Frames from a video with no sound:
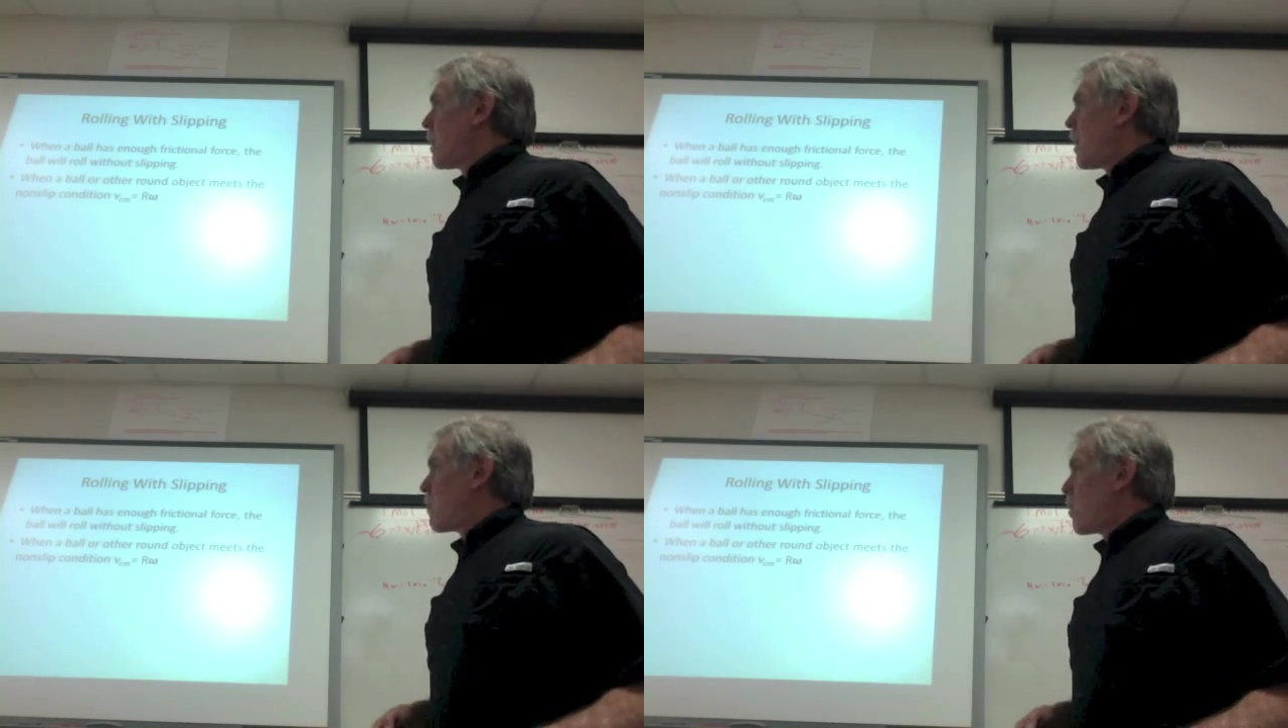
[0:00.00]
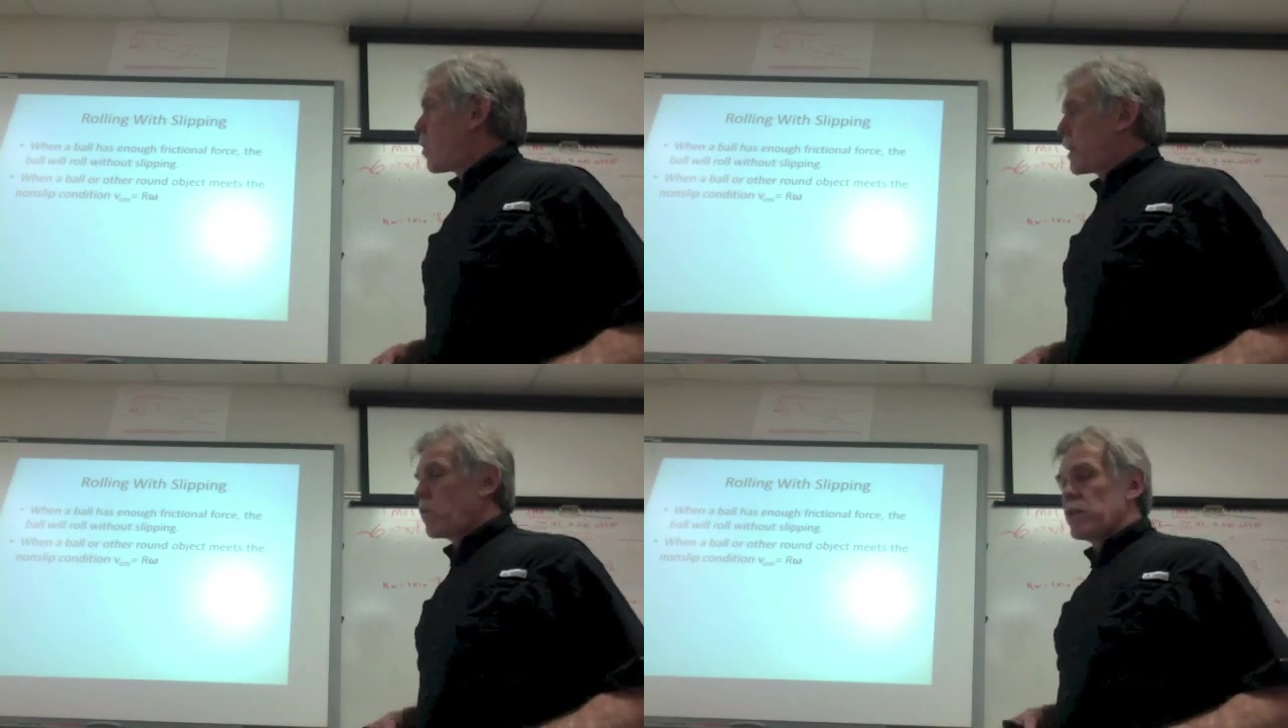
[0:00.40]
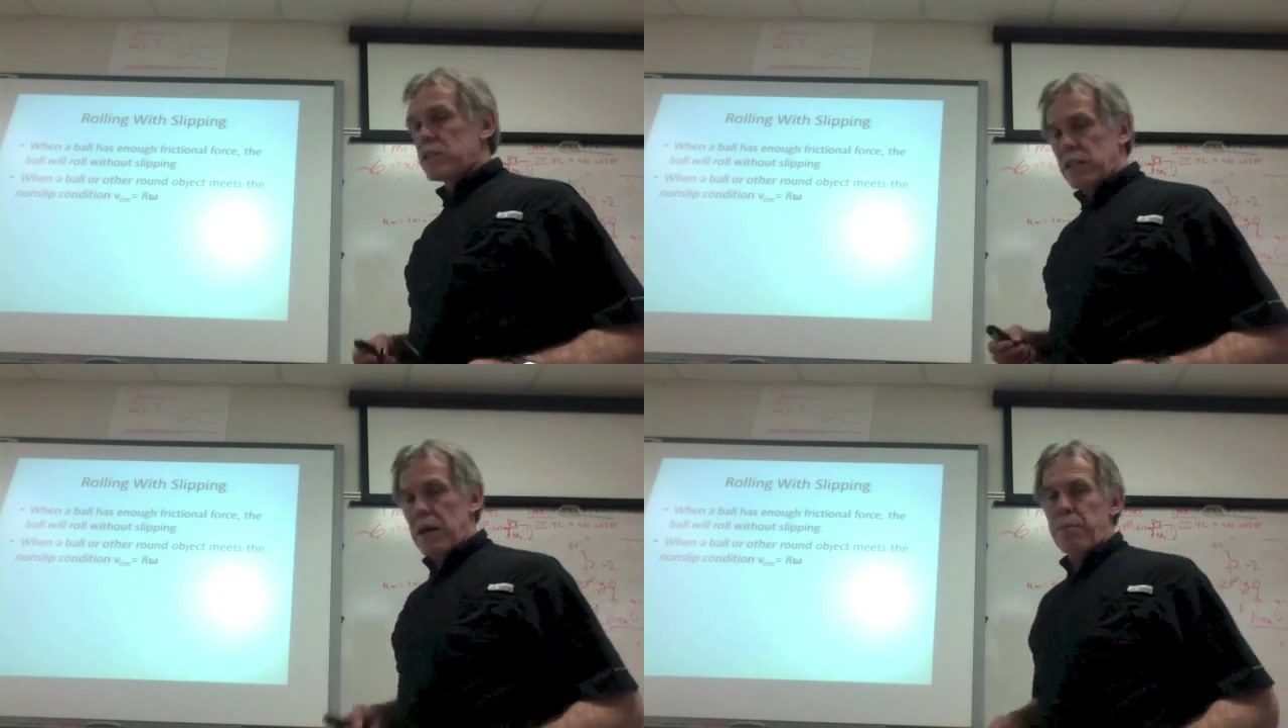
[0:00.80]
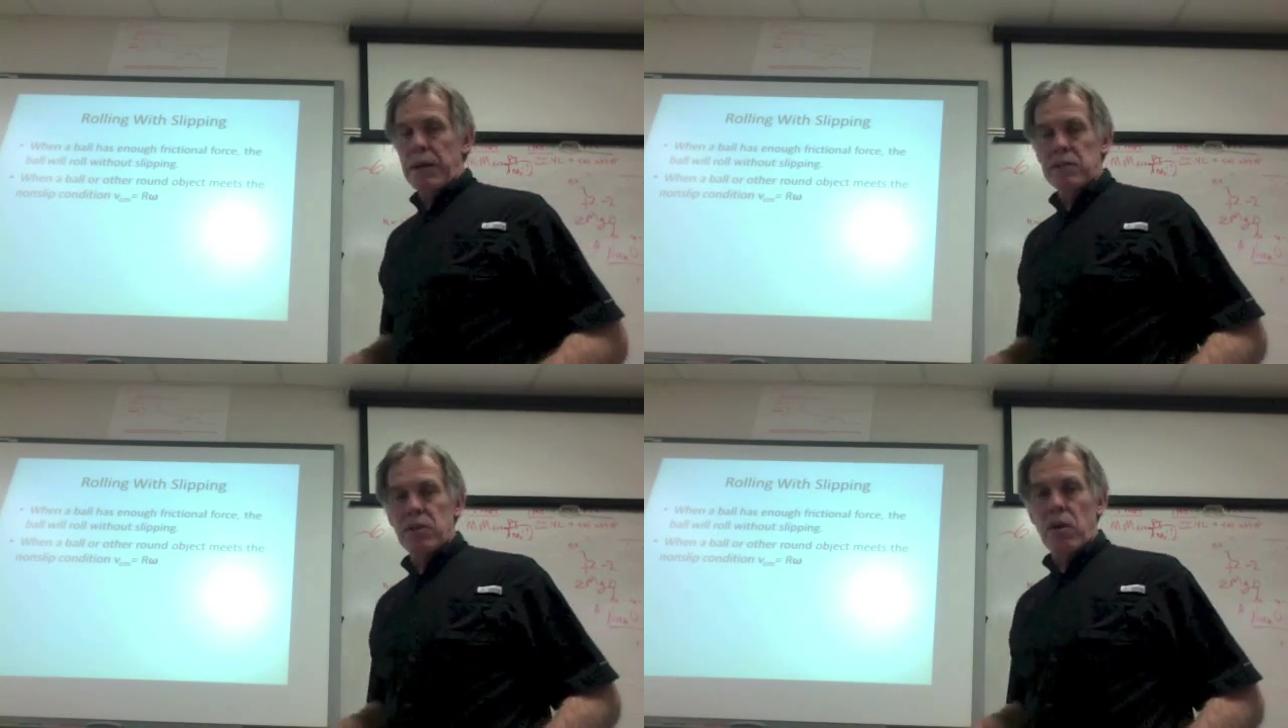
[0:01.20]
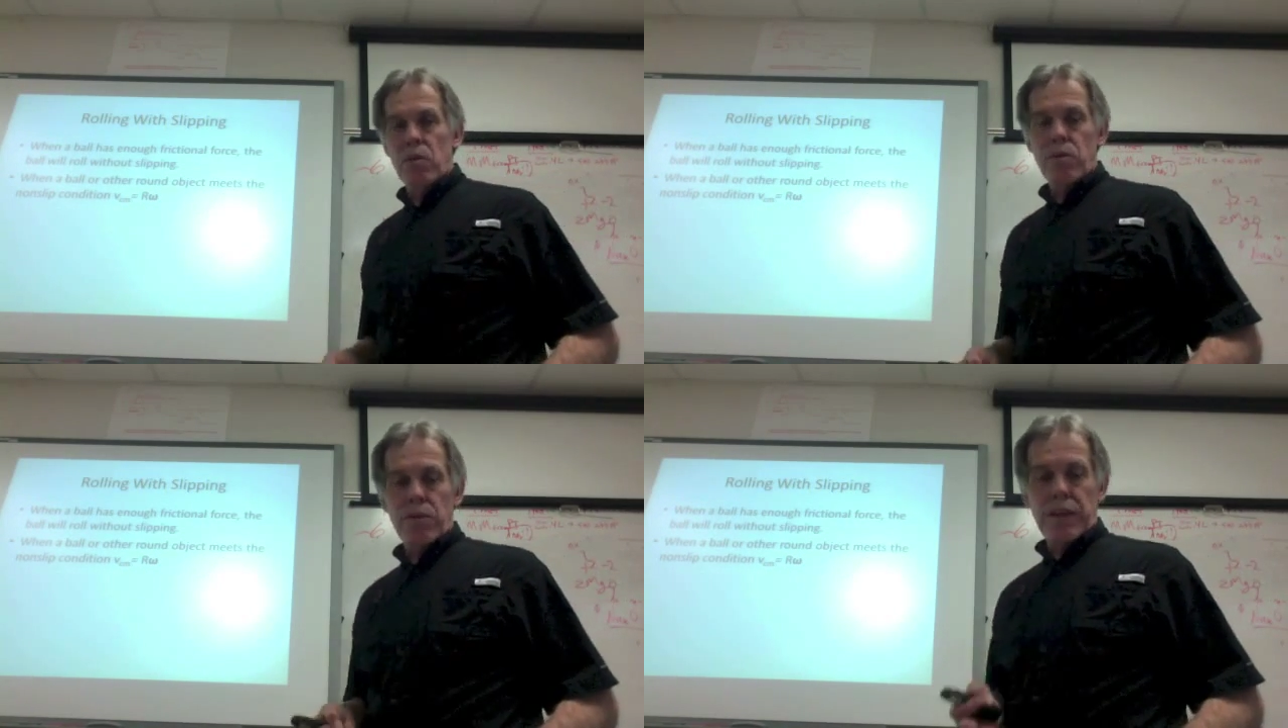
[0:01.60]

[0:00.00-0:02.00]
Rolling with slipping. So